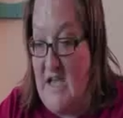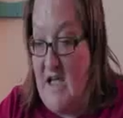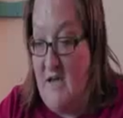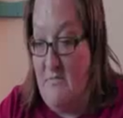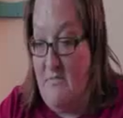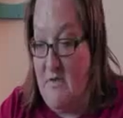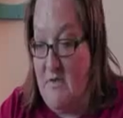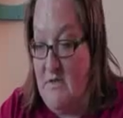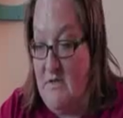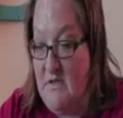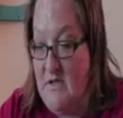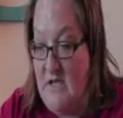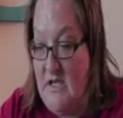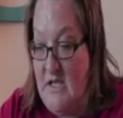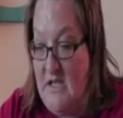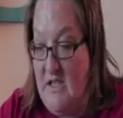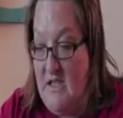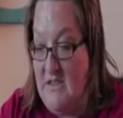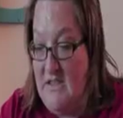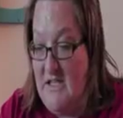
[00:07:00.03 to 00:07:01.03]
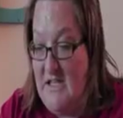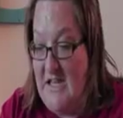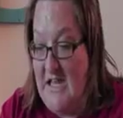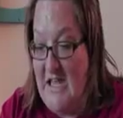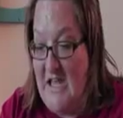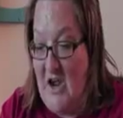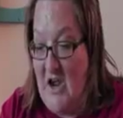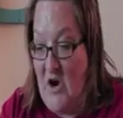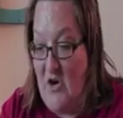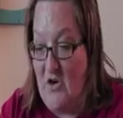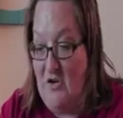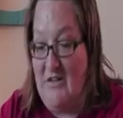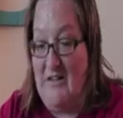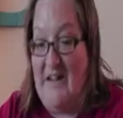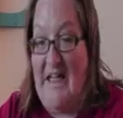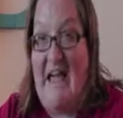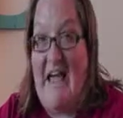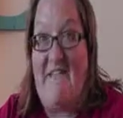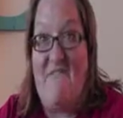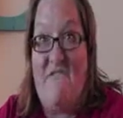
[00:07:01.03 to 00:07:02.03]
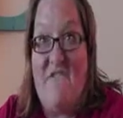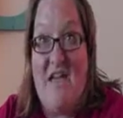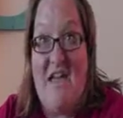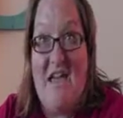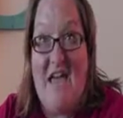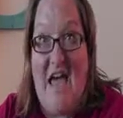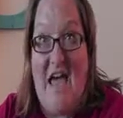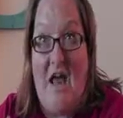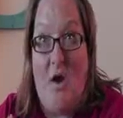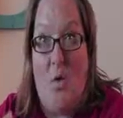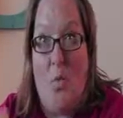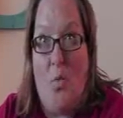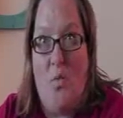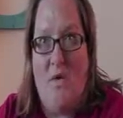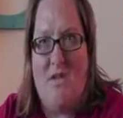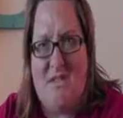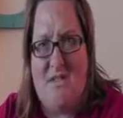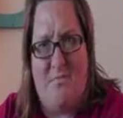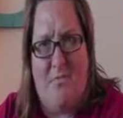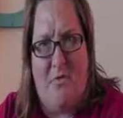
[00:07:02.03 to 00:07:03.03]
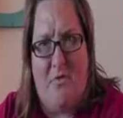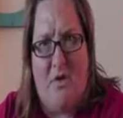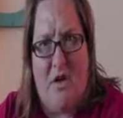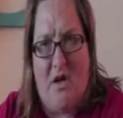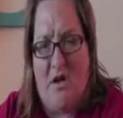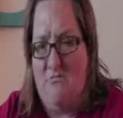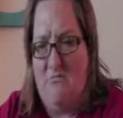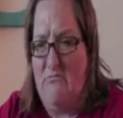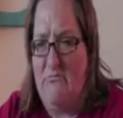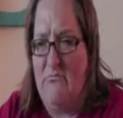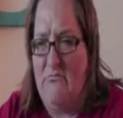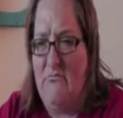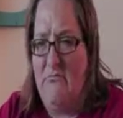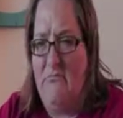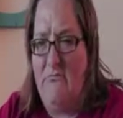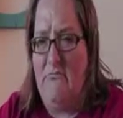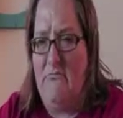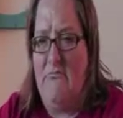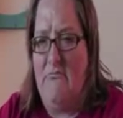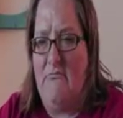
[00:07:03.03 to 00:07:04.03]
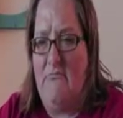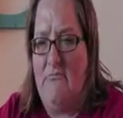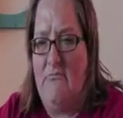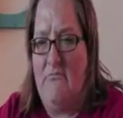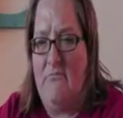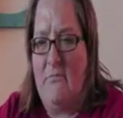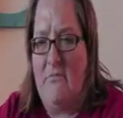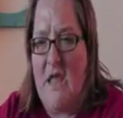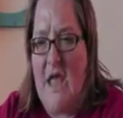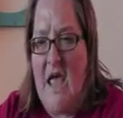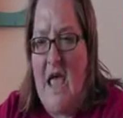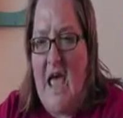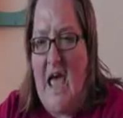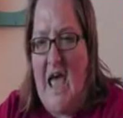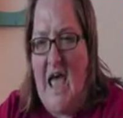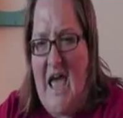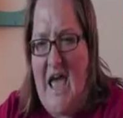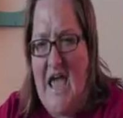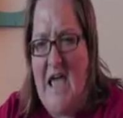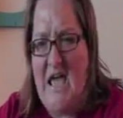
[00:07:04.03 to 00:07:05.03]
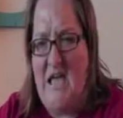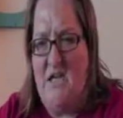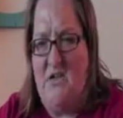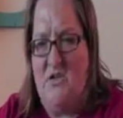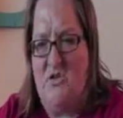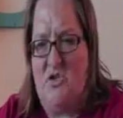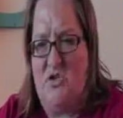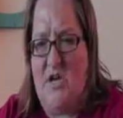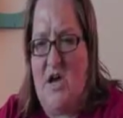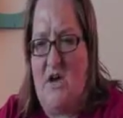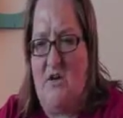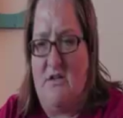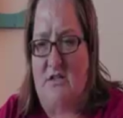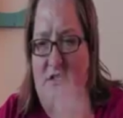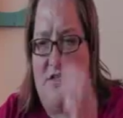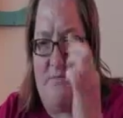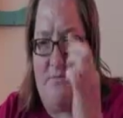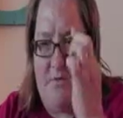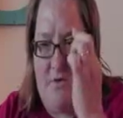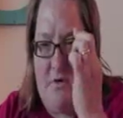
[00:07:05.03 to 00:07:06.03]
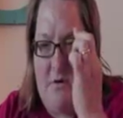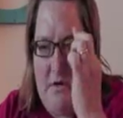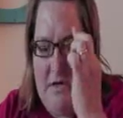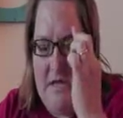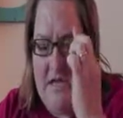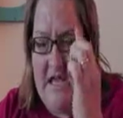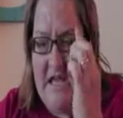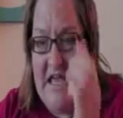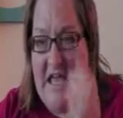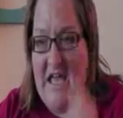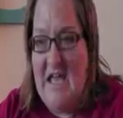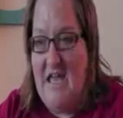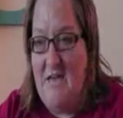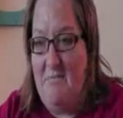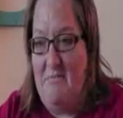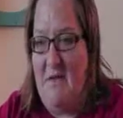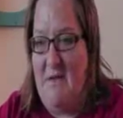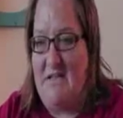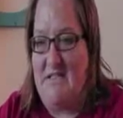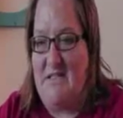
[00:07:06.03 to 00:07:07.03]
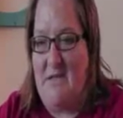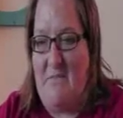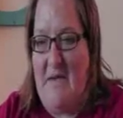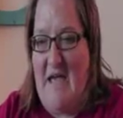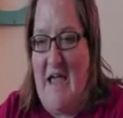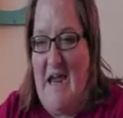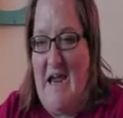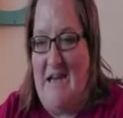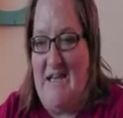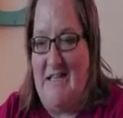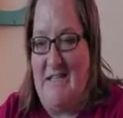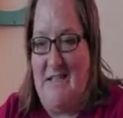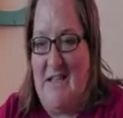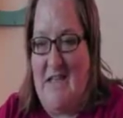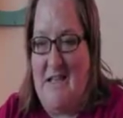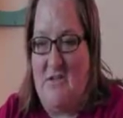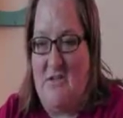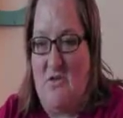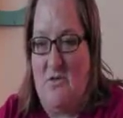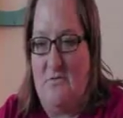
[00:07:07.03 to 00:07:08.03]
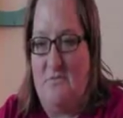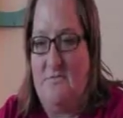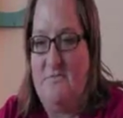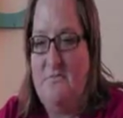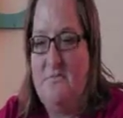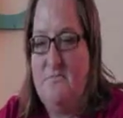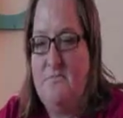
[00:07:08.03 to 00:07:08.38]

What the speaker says: happen. Then he heard laughing and whispering. "Hey!" shouted Dipper. He picked up Annie's lantern